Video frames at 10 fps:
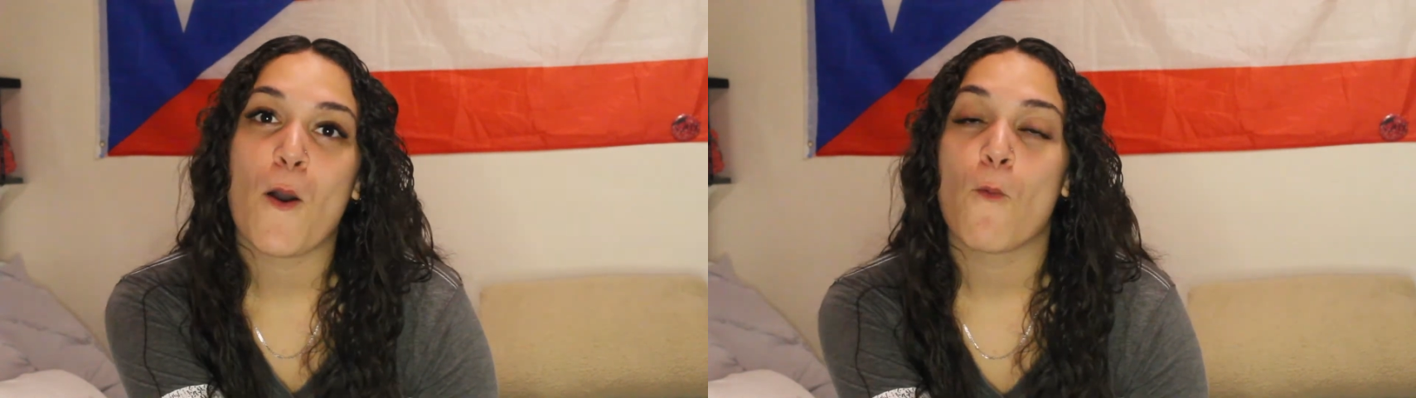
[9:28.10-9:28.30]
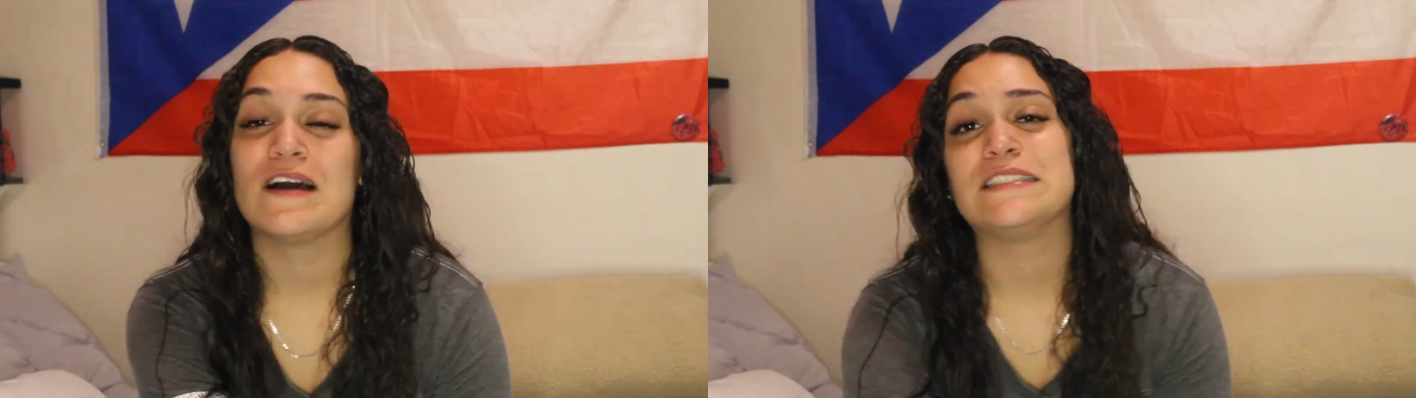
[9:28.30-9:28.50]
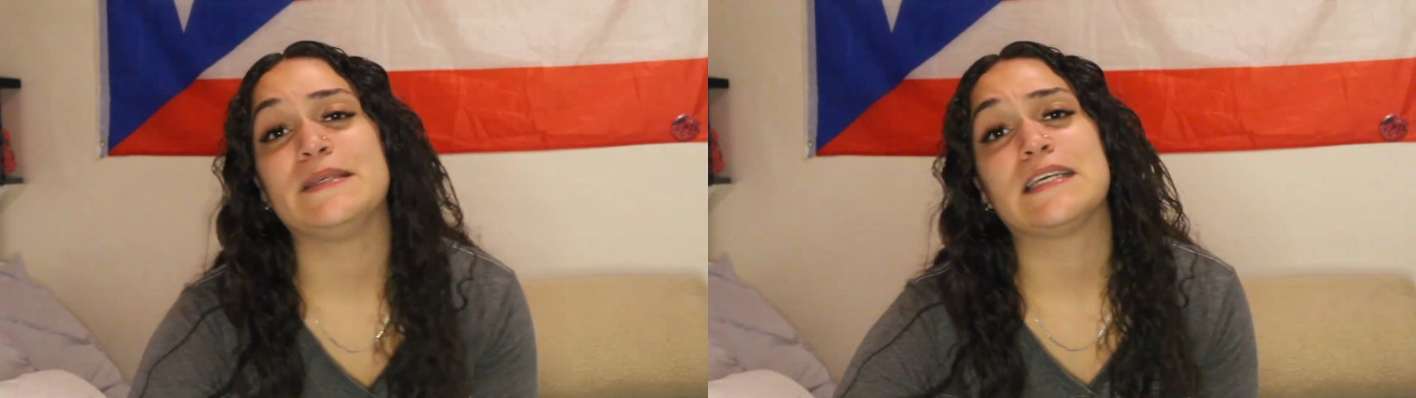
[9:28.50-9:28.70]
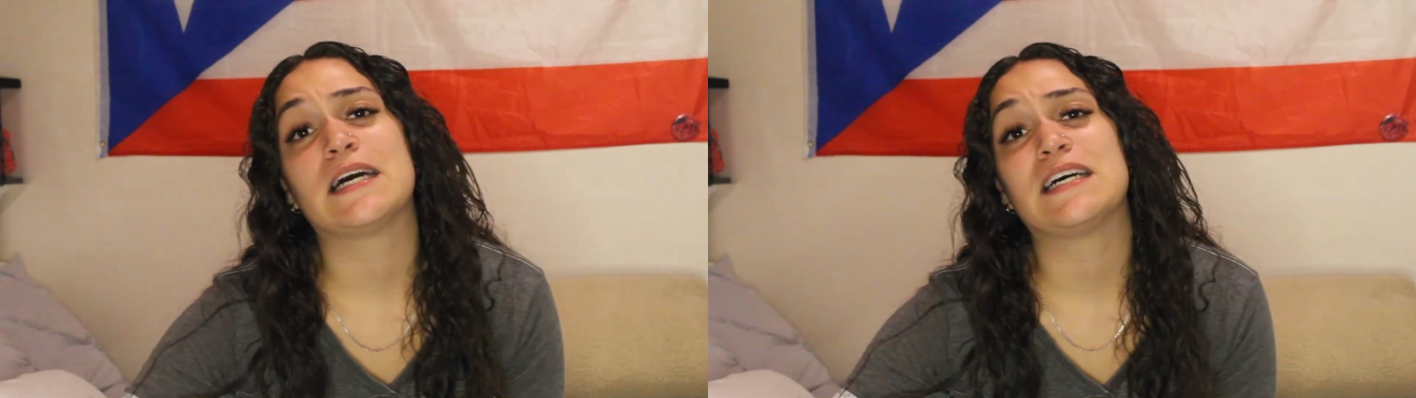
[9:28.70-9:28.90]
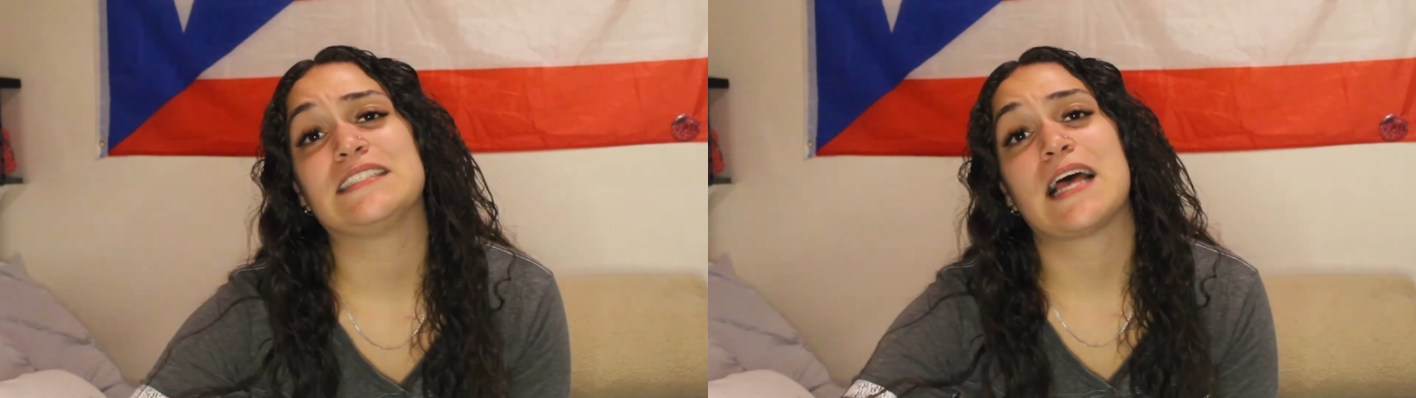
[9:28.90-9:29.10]
was
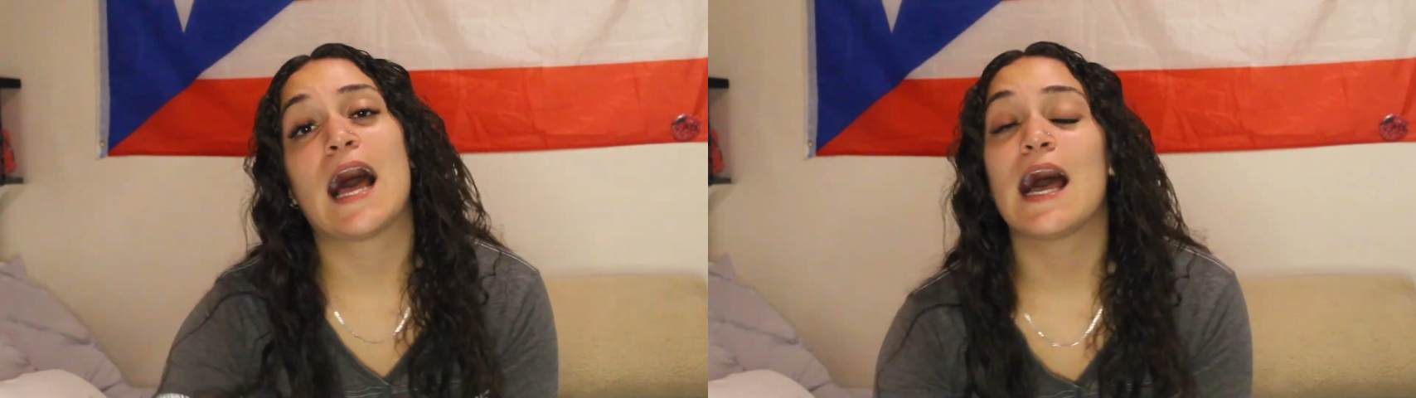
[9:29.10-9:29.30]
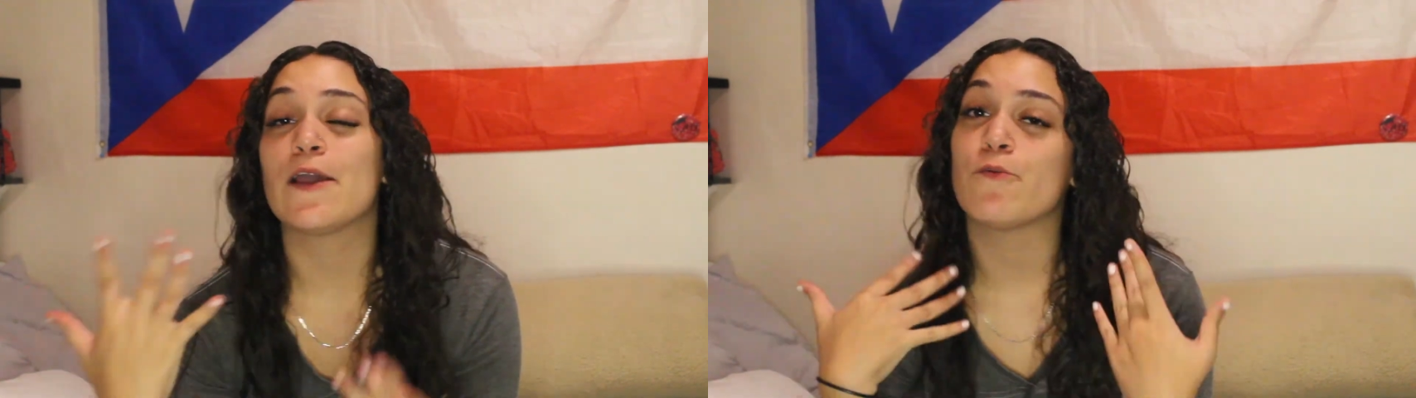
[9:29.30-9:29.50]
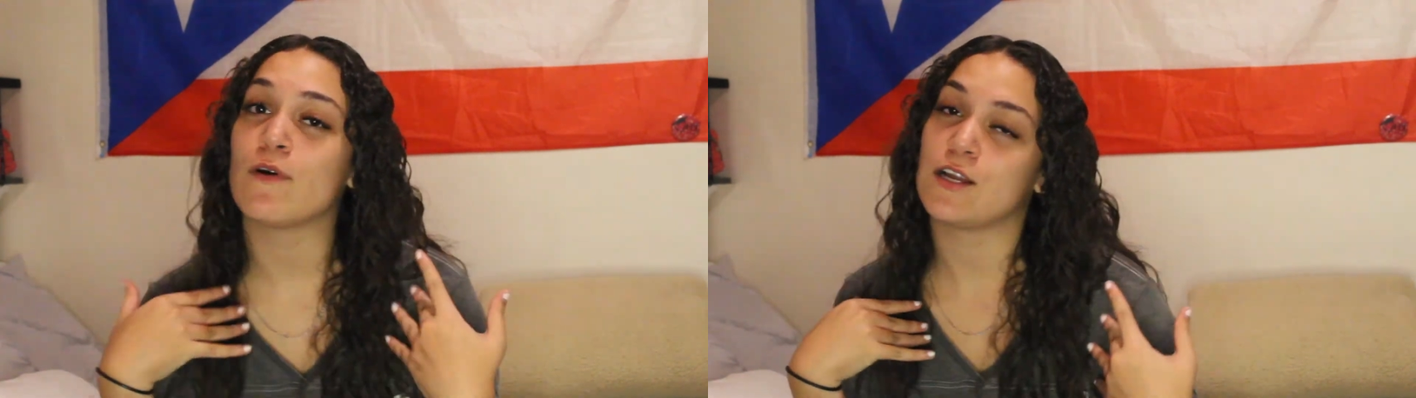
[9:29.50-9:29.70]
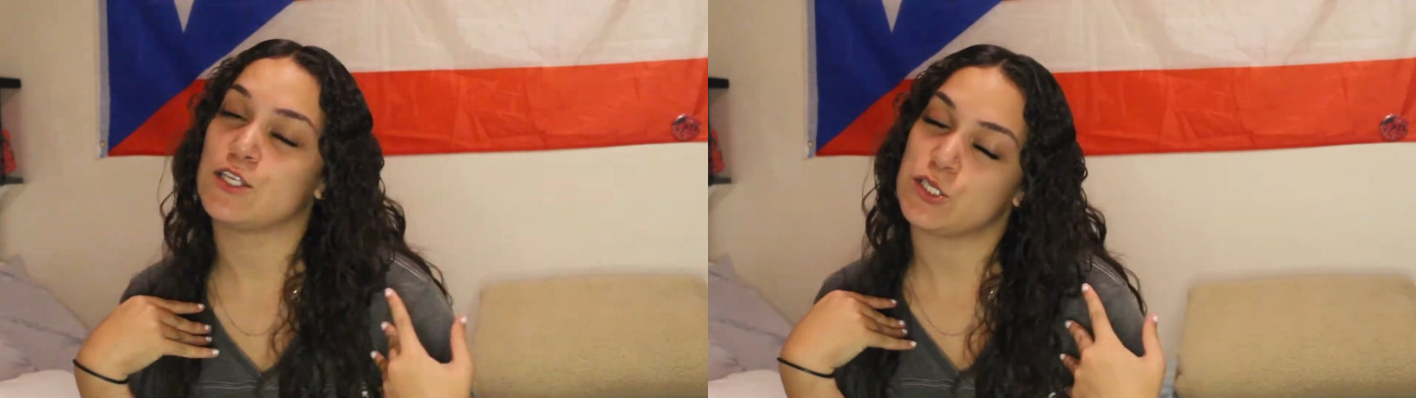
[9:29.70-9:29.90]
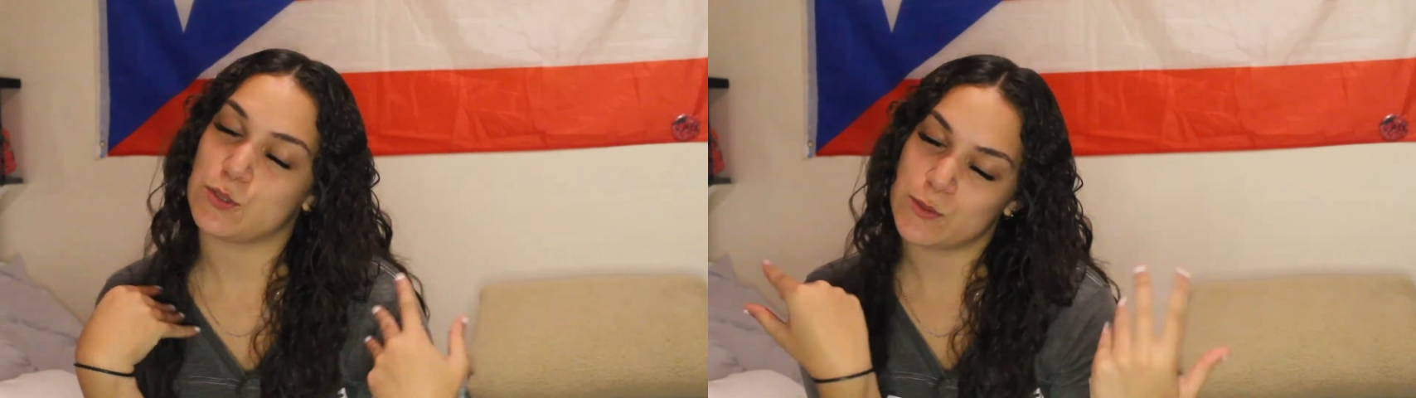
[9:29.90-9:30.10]
because I
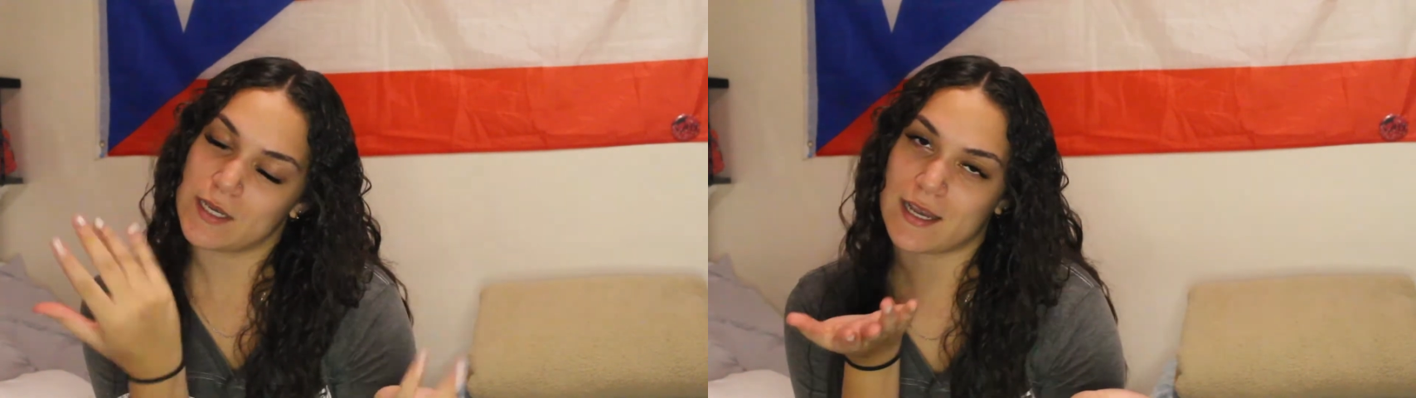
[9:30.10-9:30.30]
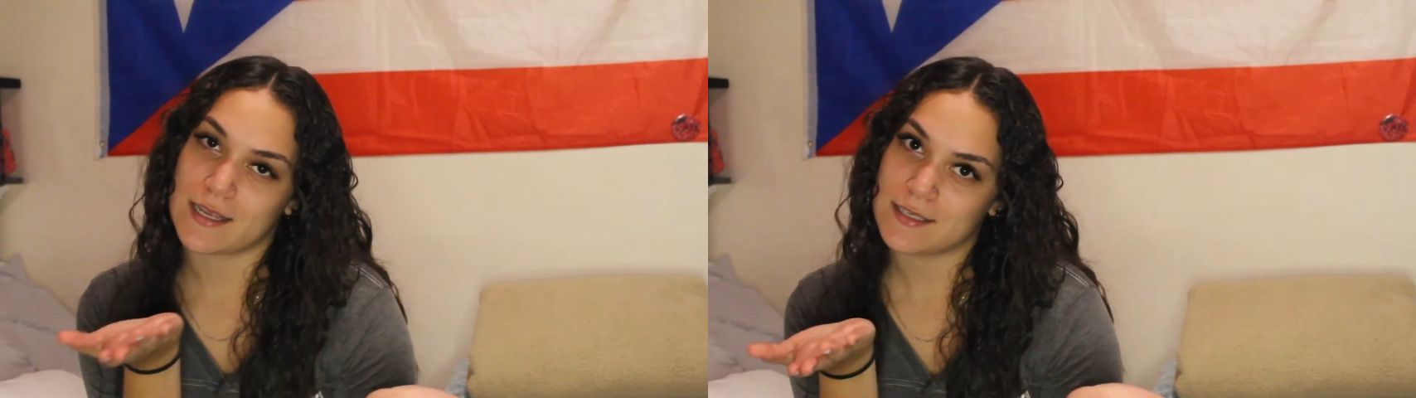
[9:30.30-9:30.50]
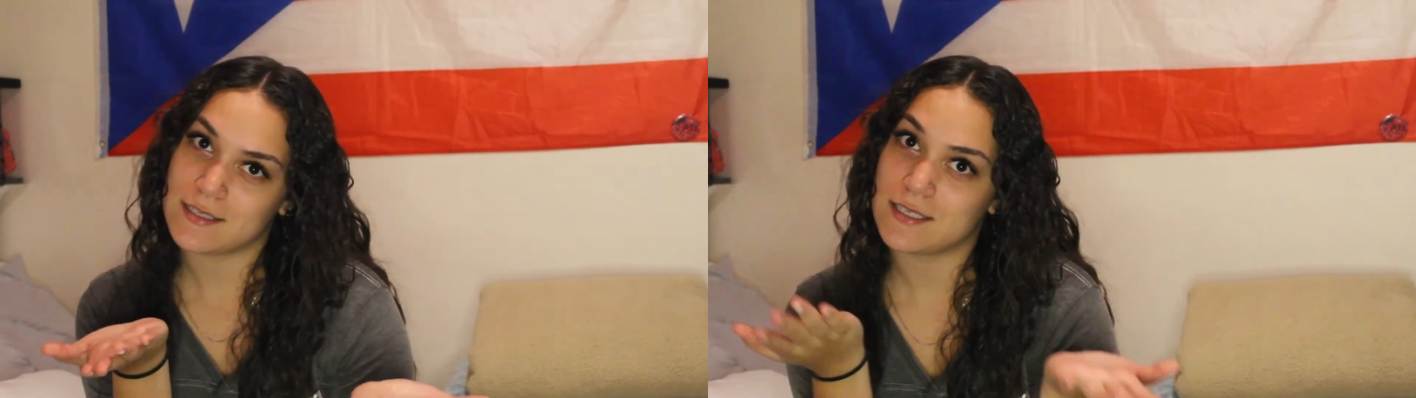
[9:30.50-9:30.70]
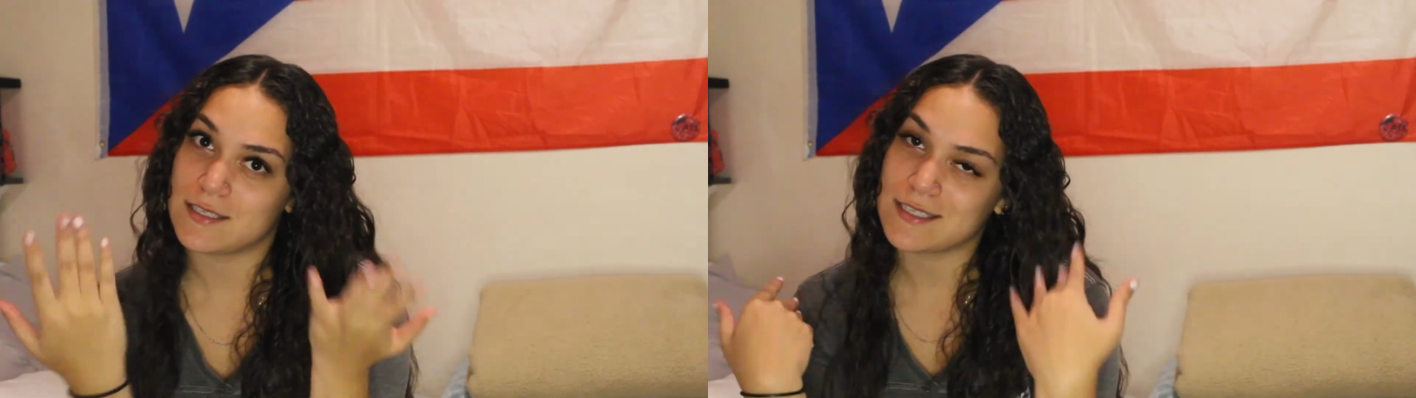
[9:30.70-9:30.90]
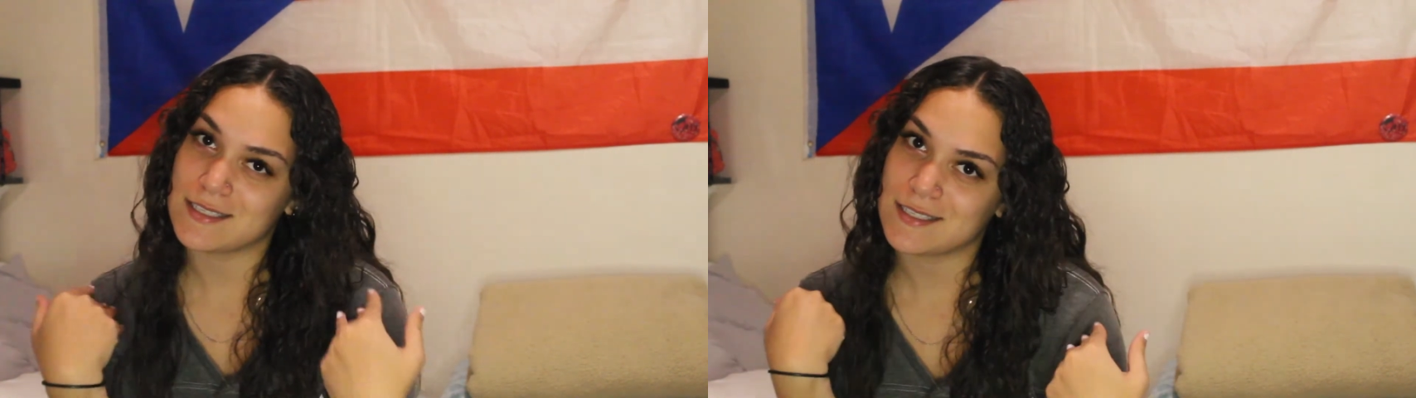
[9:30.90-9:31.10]
want you guys to
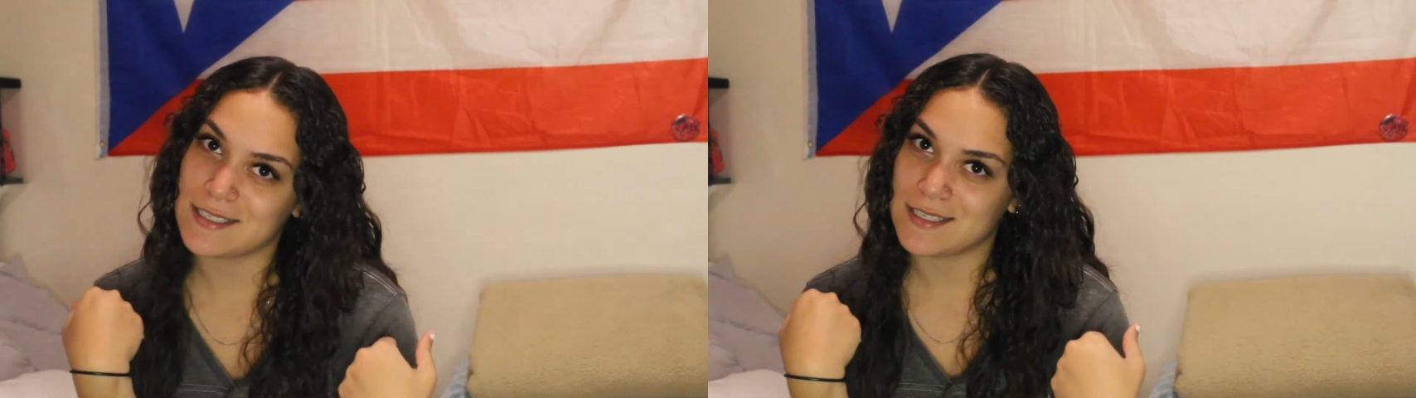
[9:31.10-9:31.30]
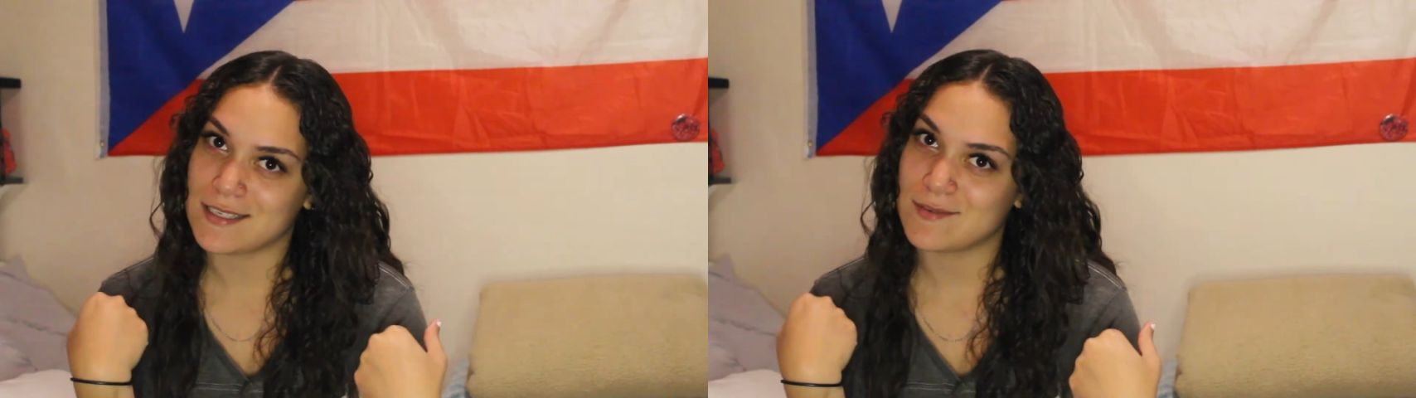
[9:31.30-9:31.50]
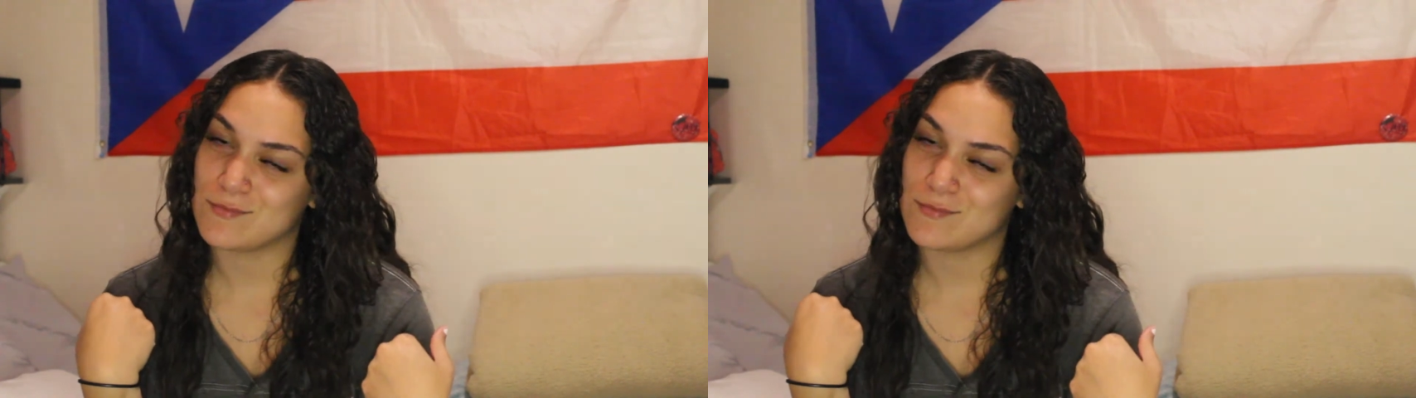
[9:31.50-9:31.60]
succeed.